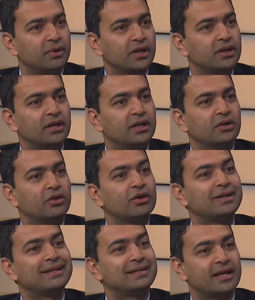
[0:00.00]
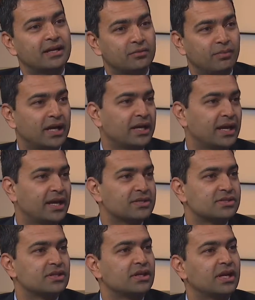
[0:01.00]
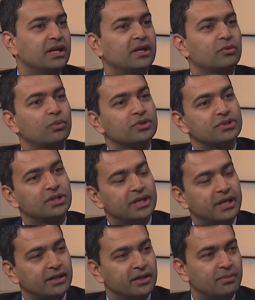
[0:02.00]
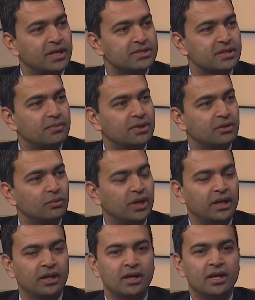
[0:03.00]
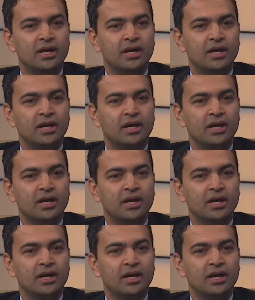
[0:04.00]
but they did not detect my cancer and it was detected by some other way.